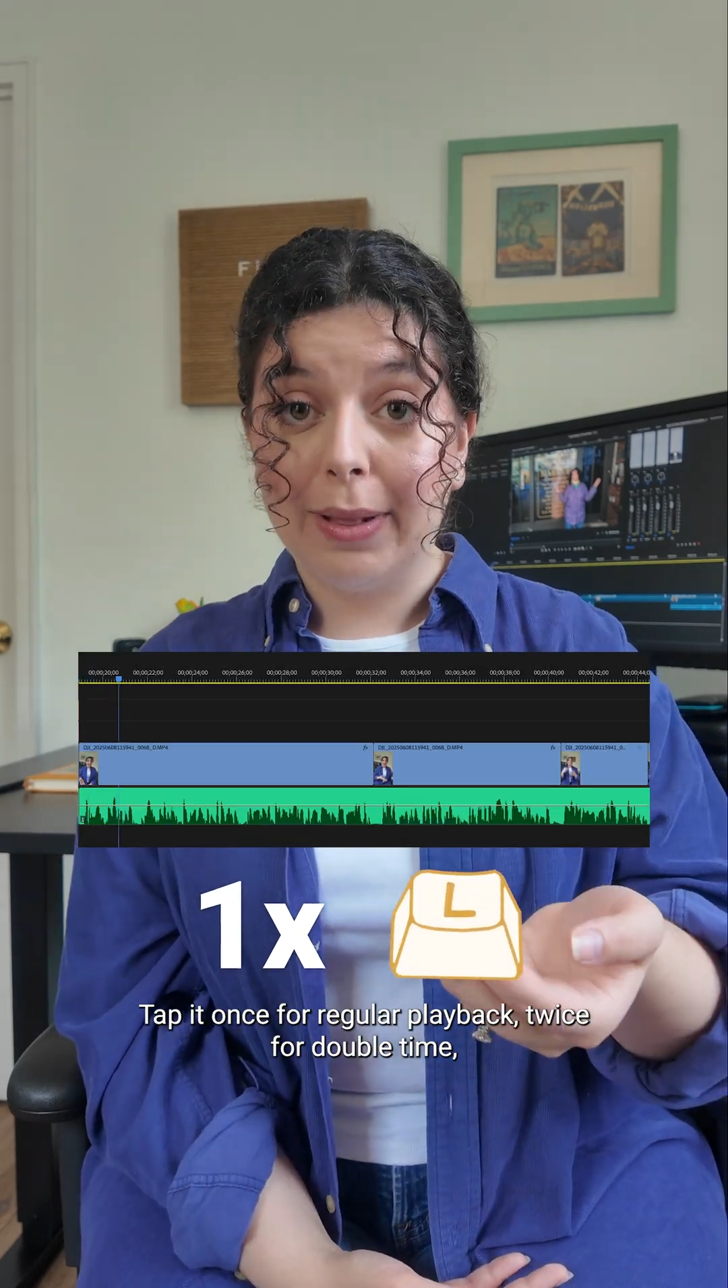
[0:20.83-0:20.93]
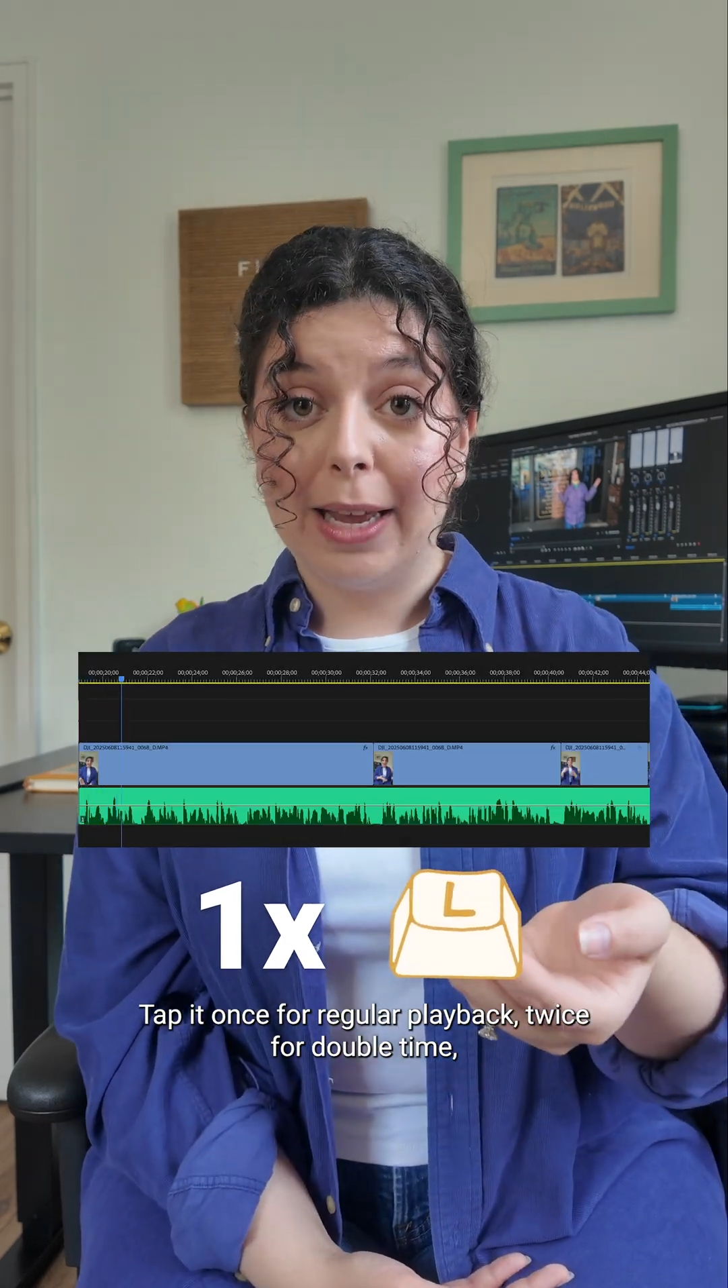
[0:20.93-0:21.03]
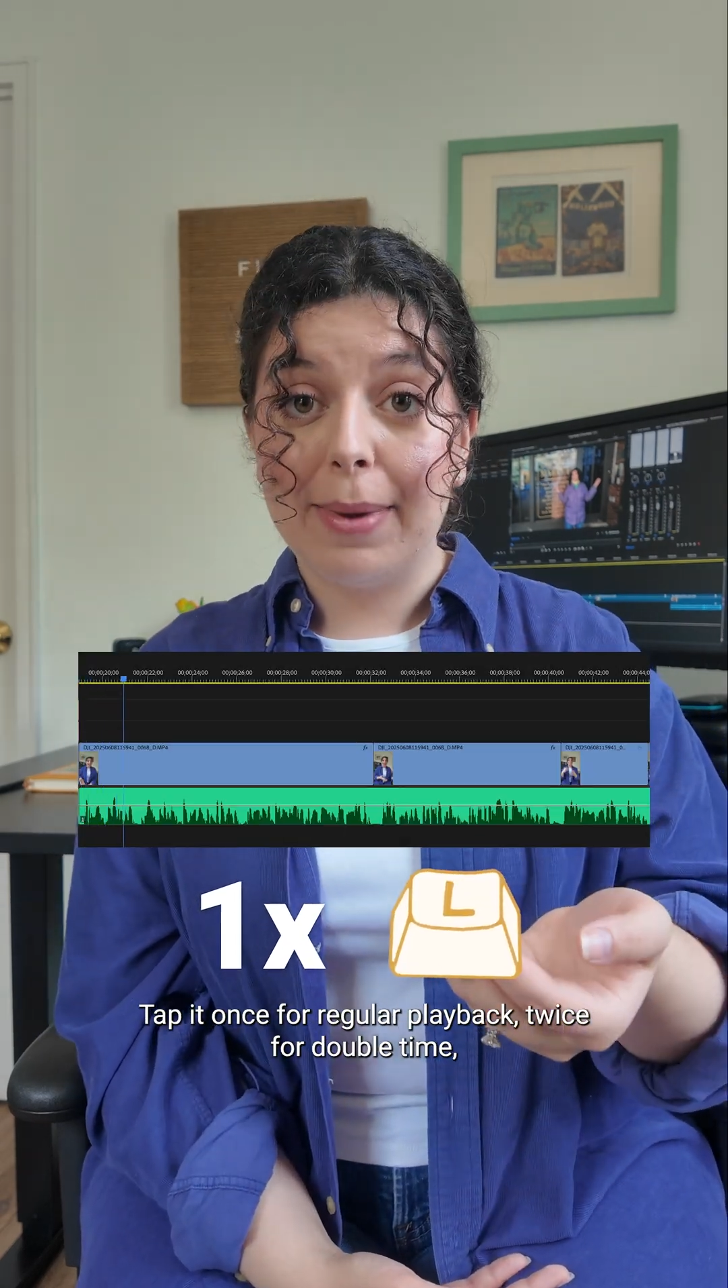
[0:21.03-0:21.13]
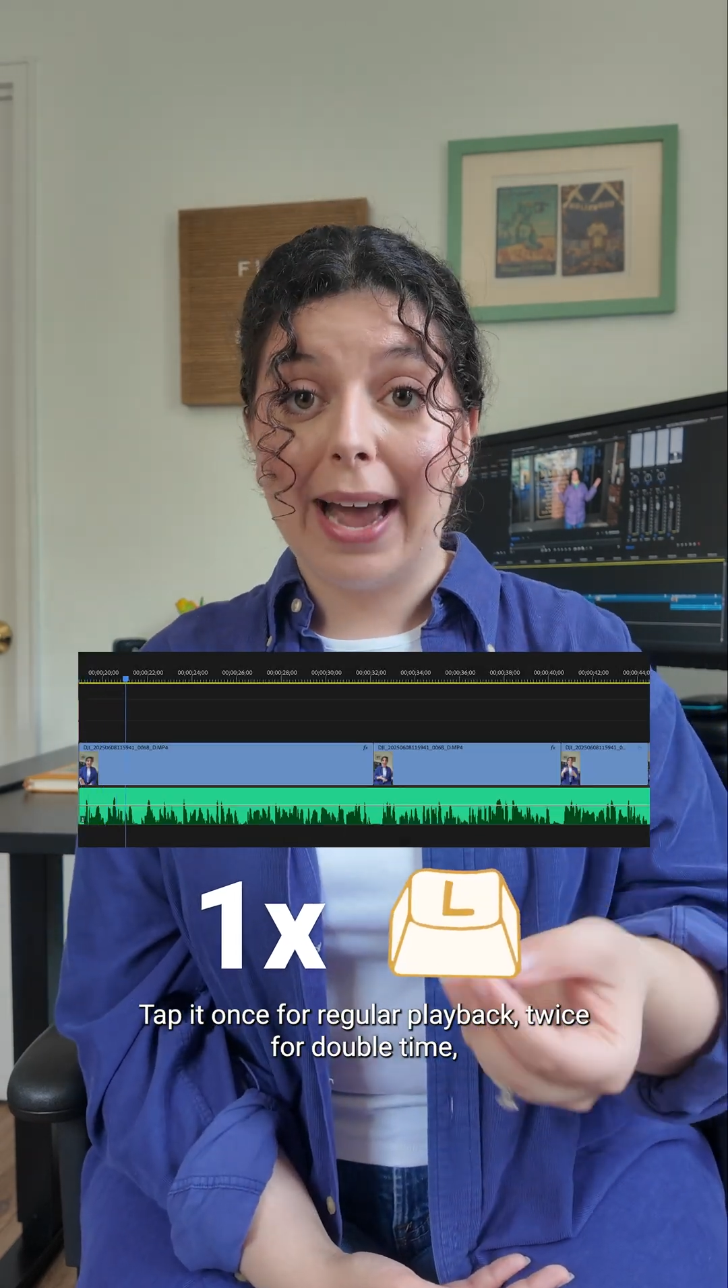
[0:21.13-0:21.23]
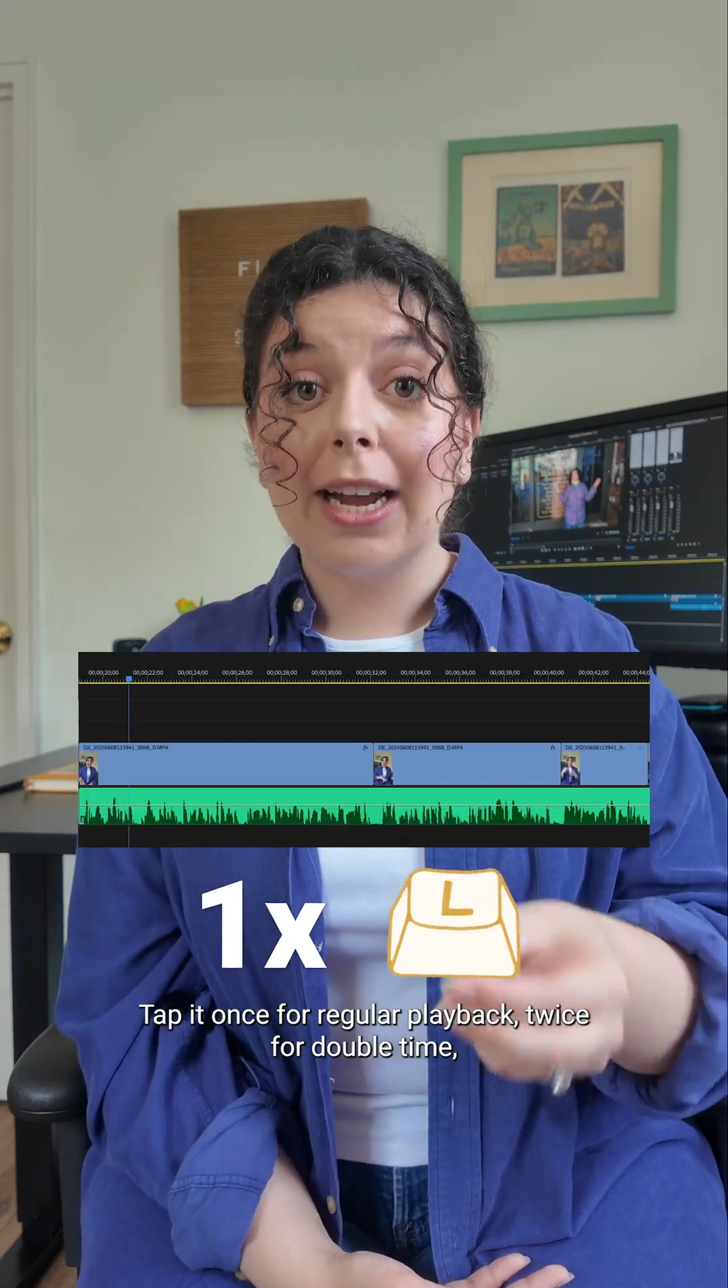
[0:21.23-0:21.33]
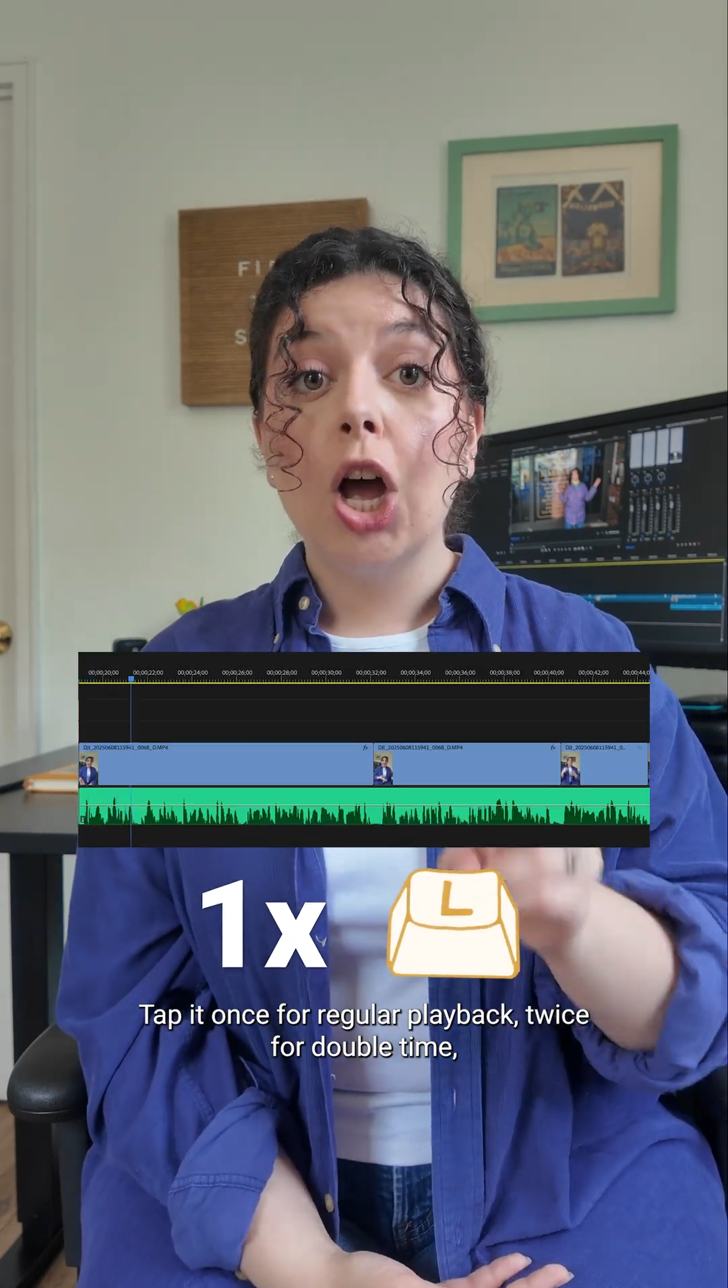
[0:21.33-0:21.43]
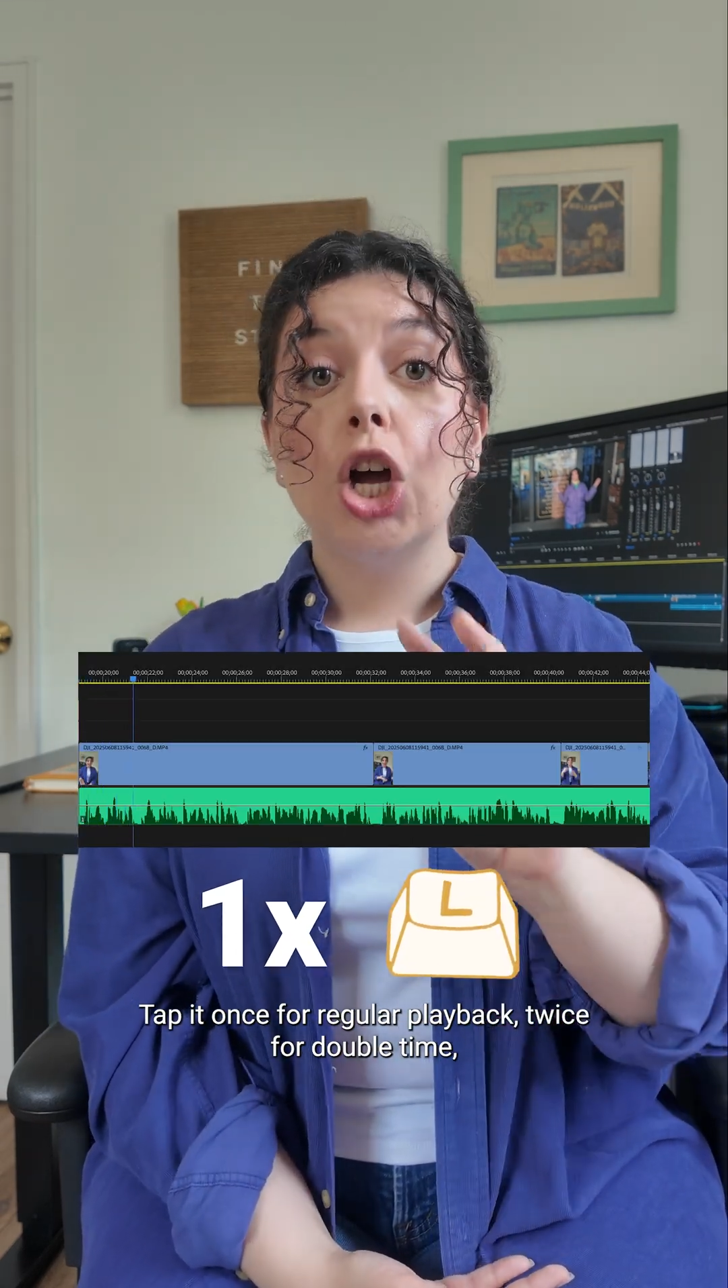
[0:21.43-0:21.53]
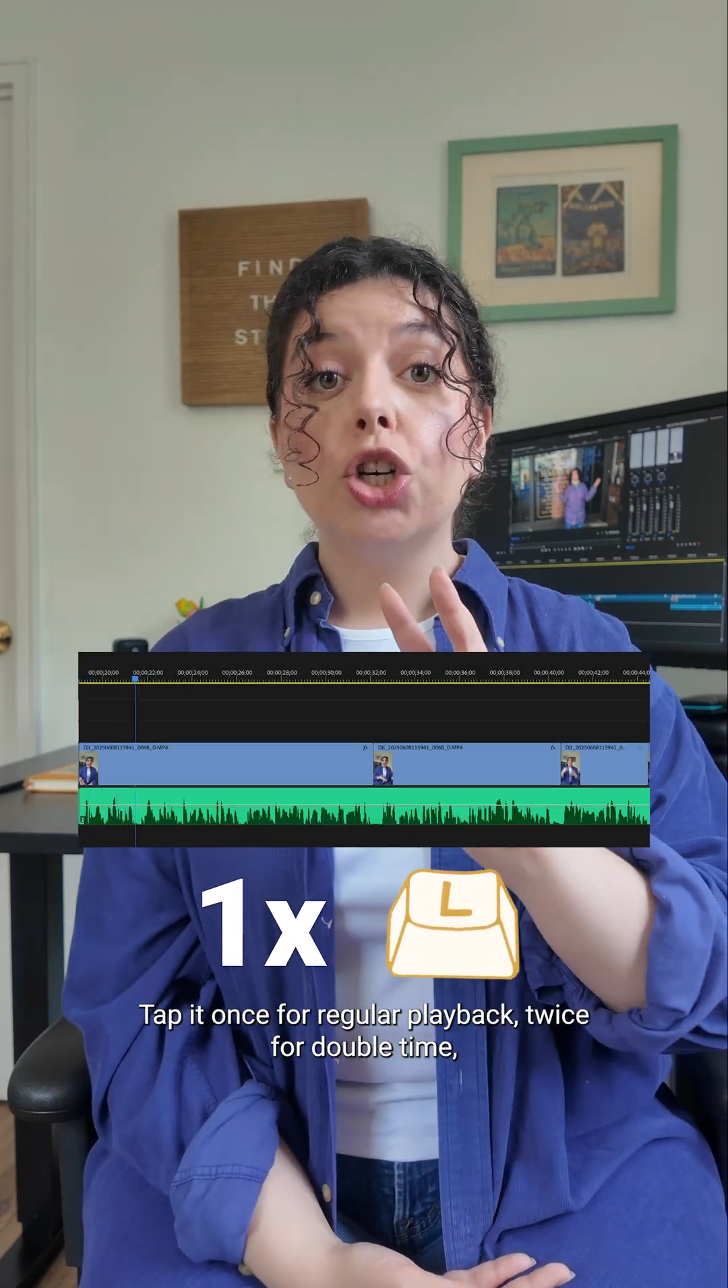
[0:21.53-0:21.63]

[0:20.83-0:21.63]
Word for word: playback,